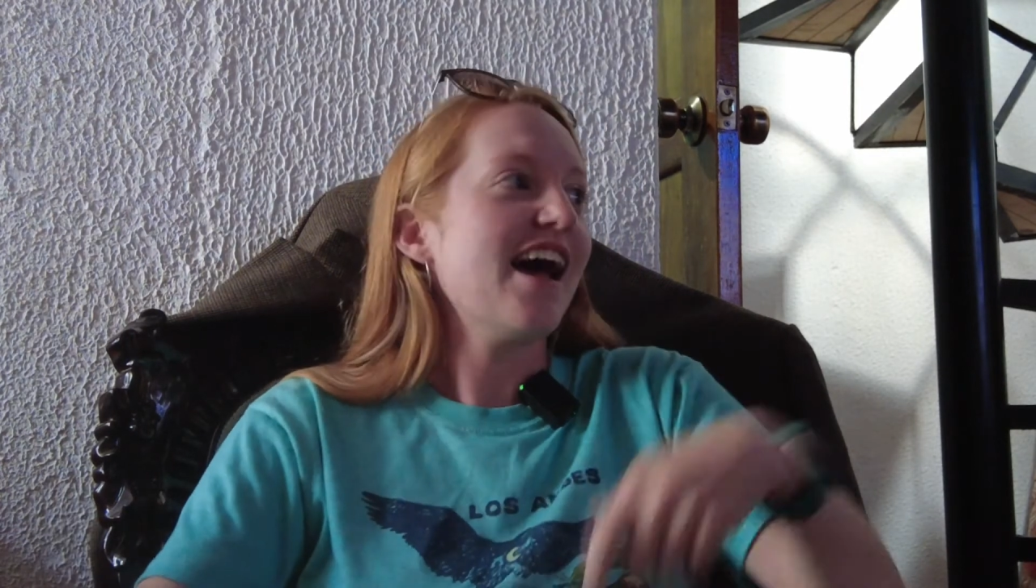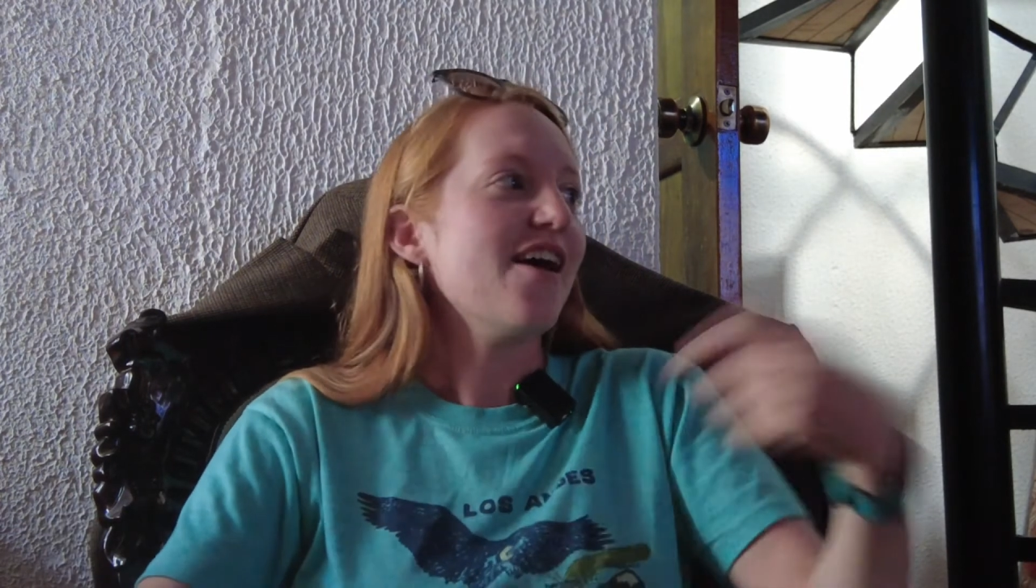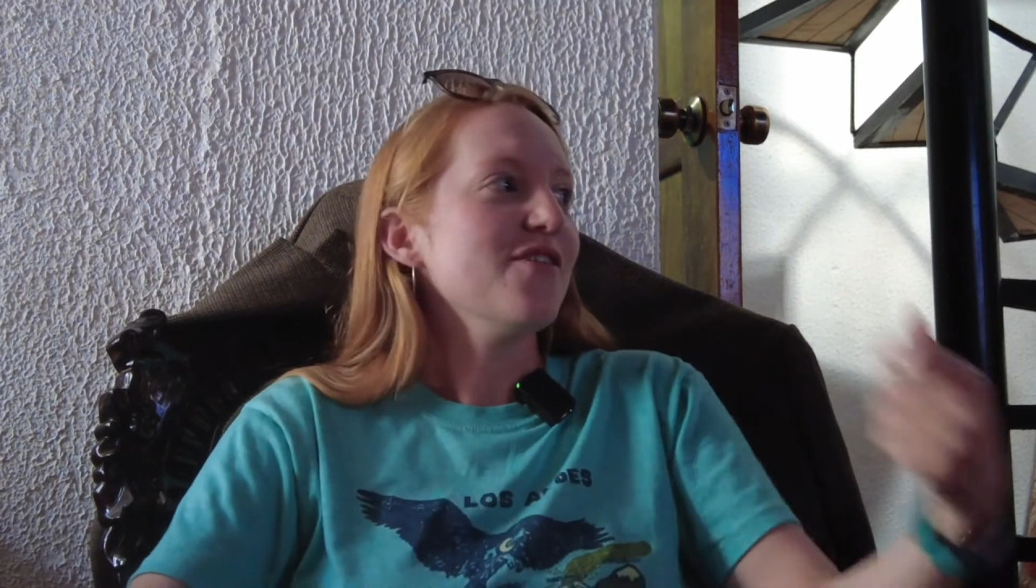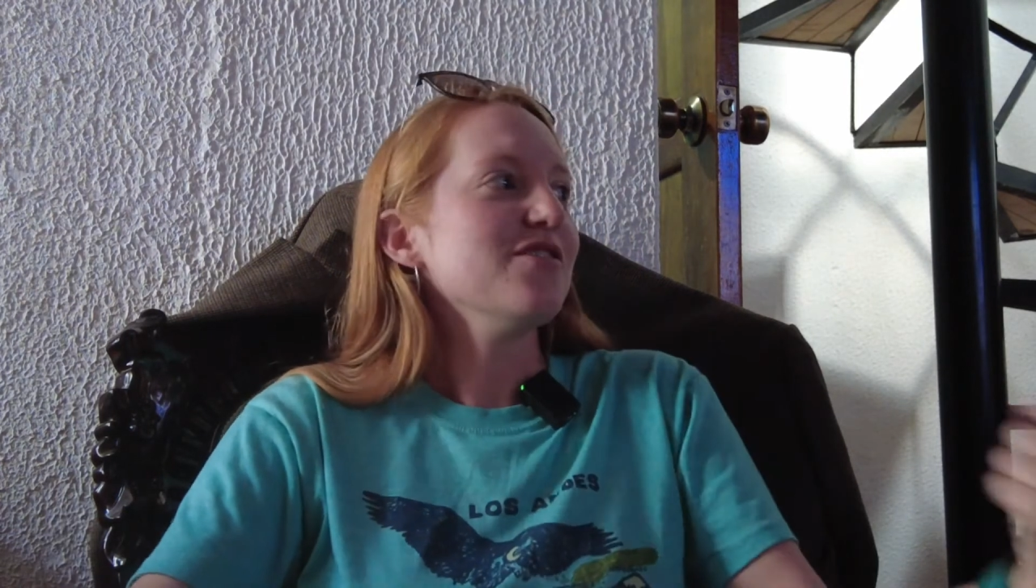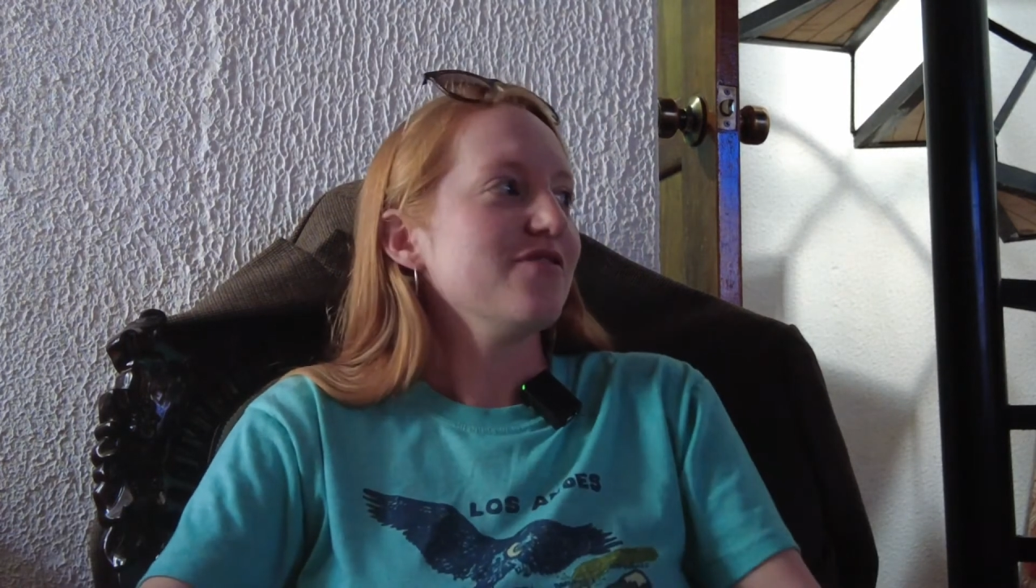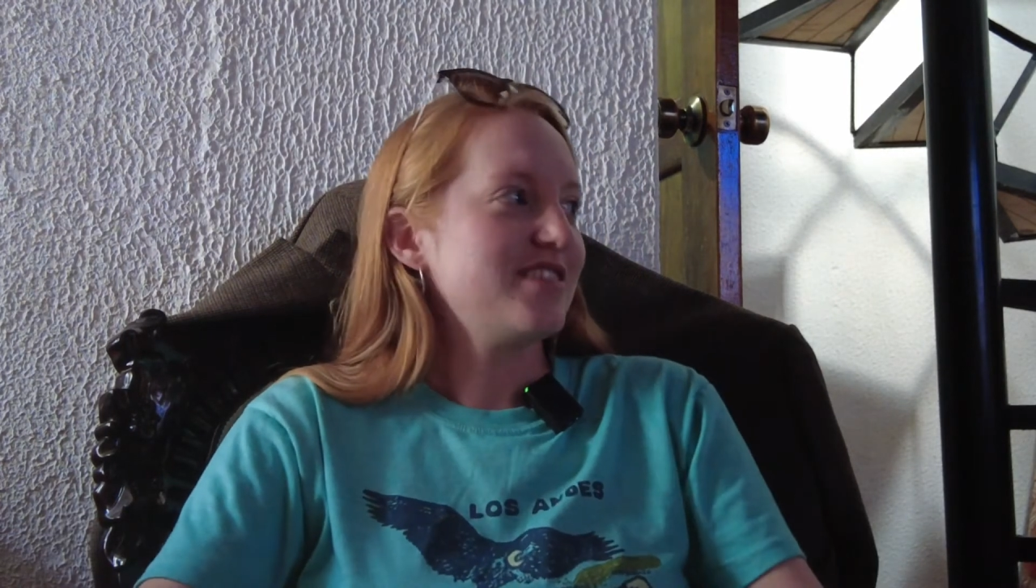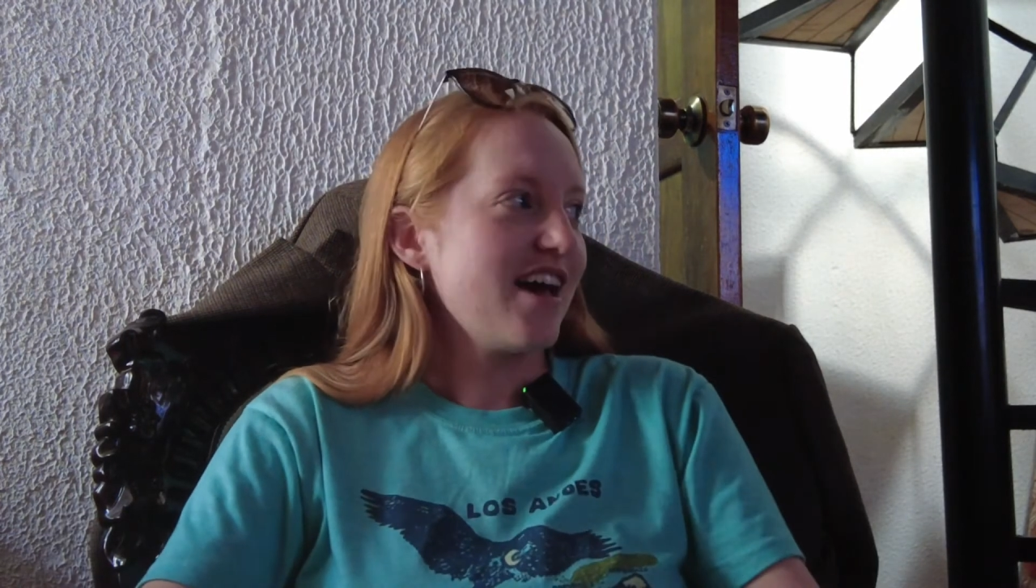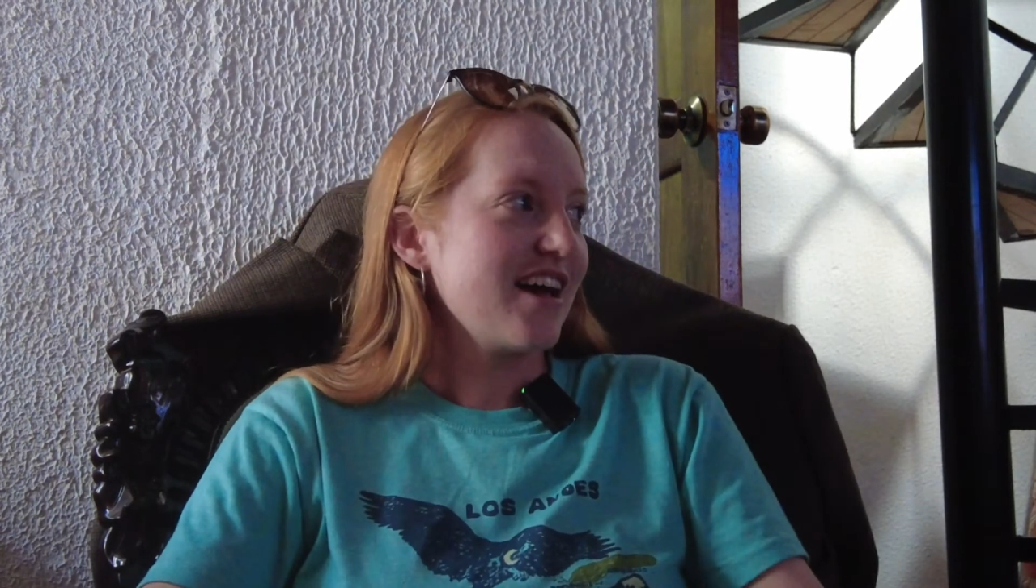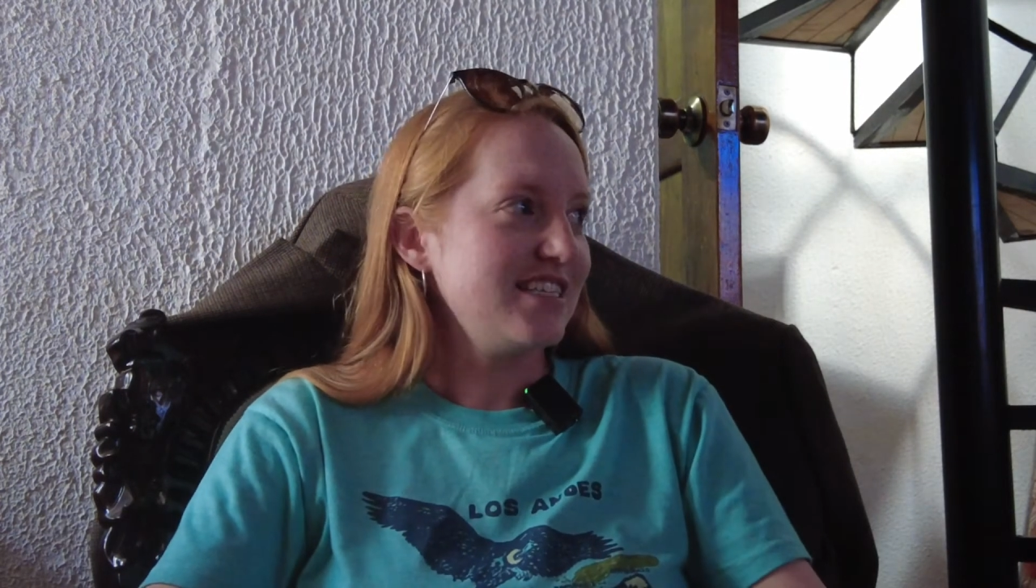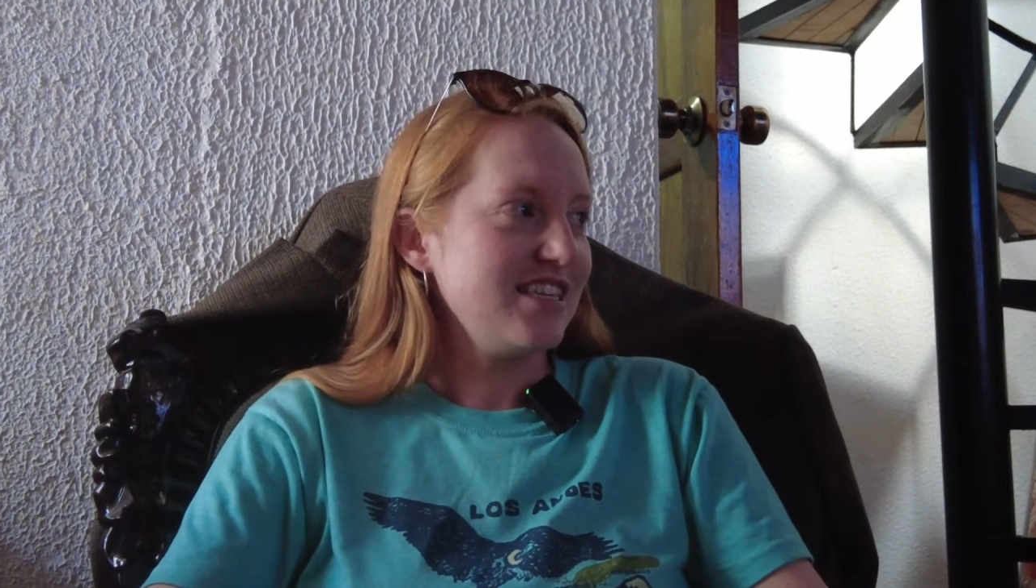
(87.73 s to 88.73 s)
out of the
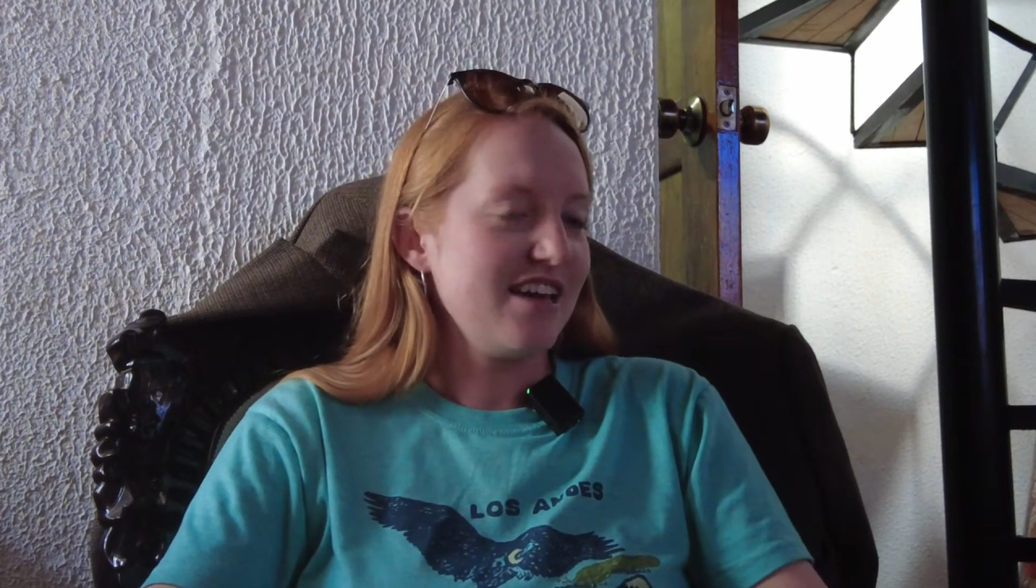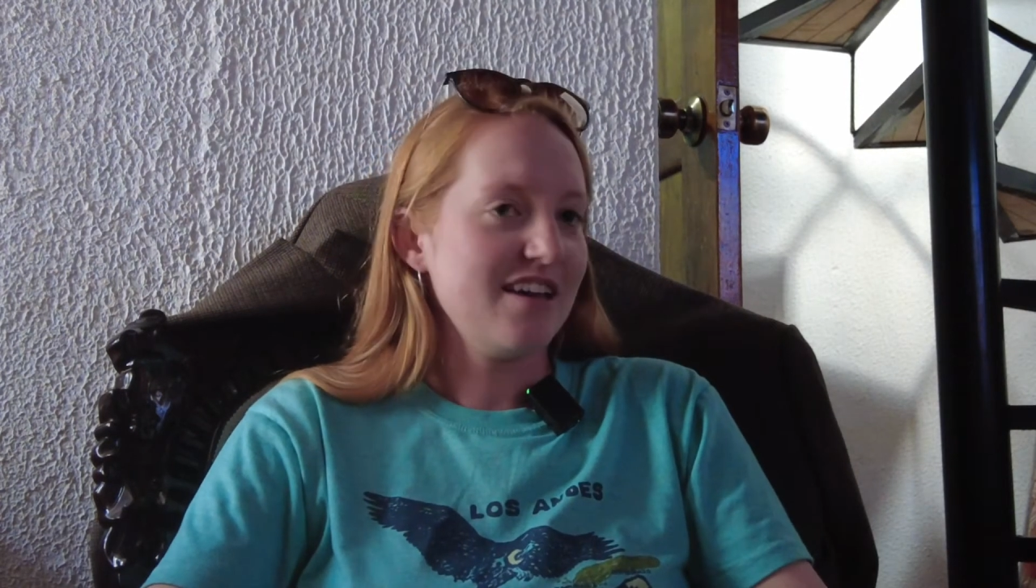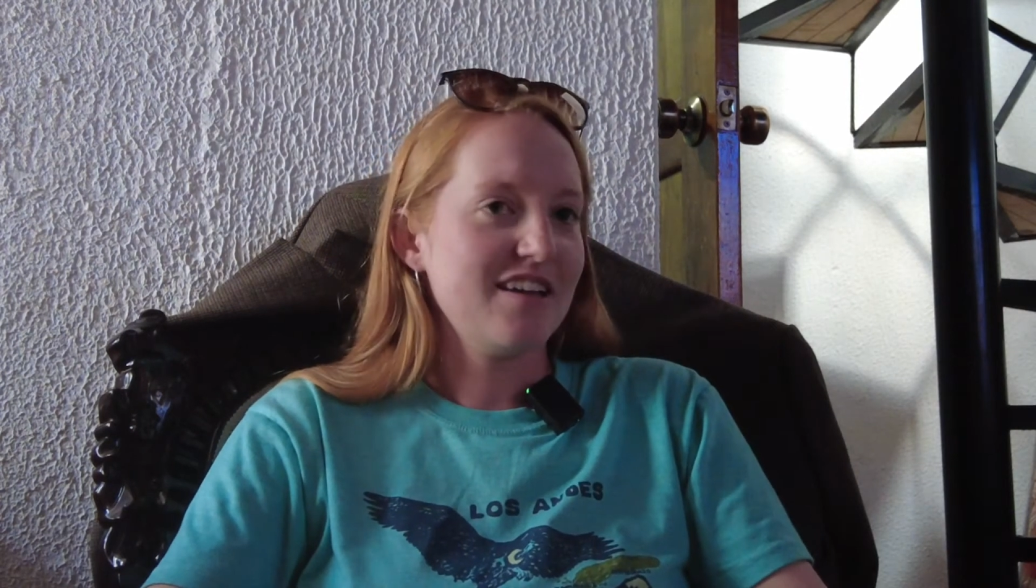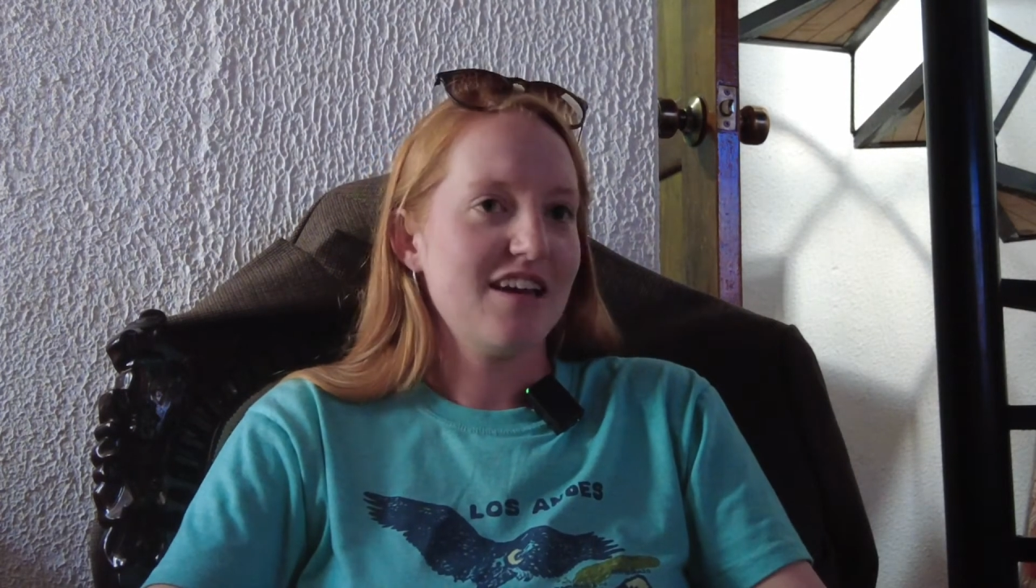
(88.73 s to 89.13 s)
taxi,